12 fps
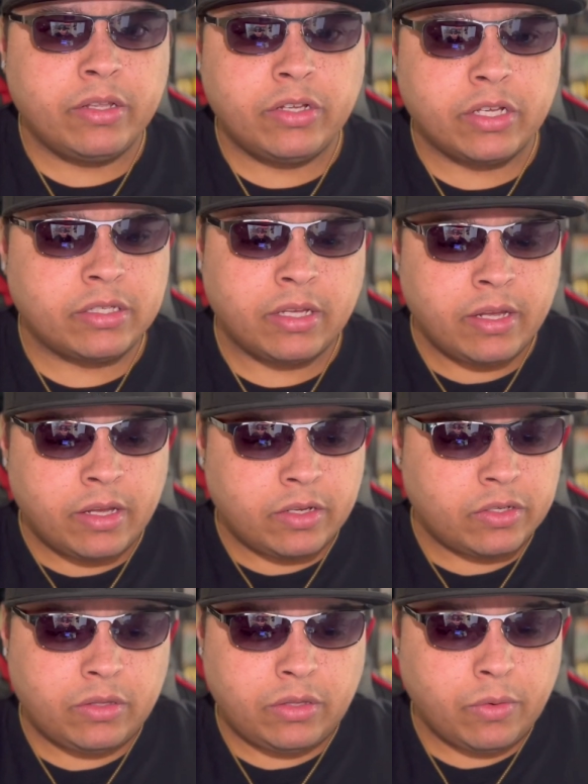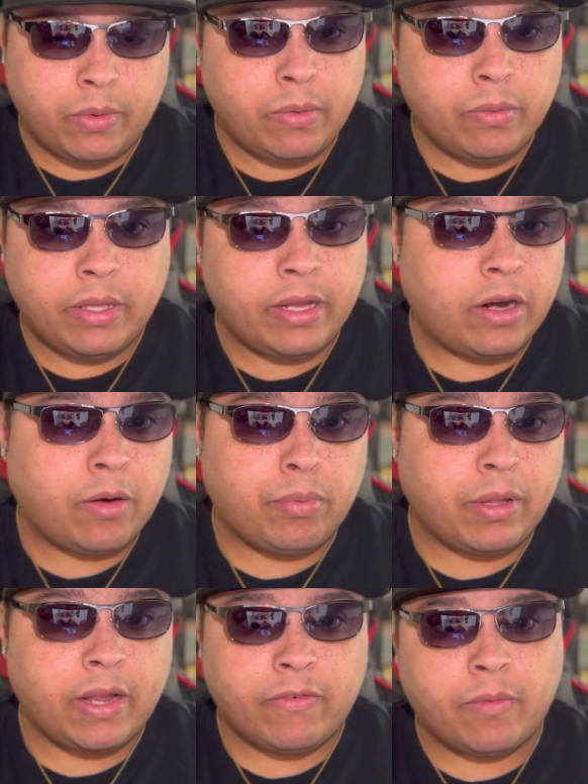just do the
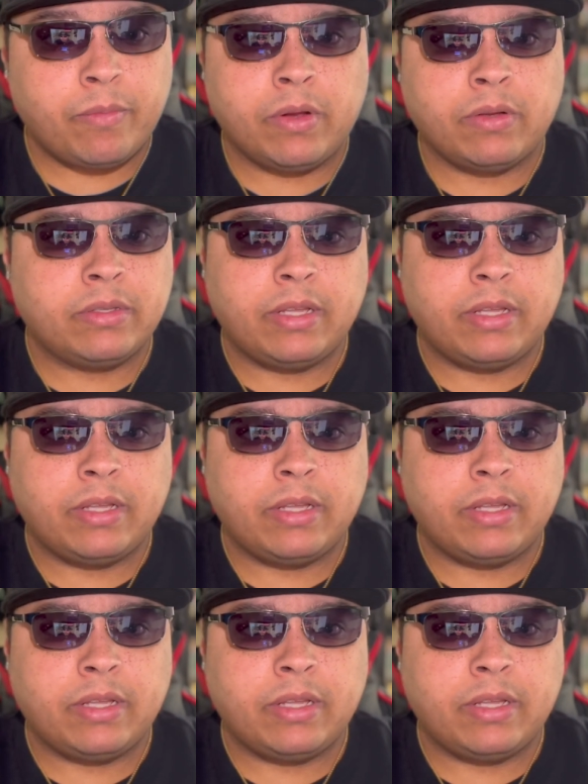AirPlay from your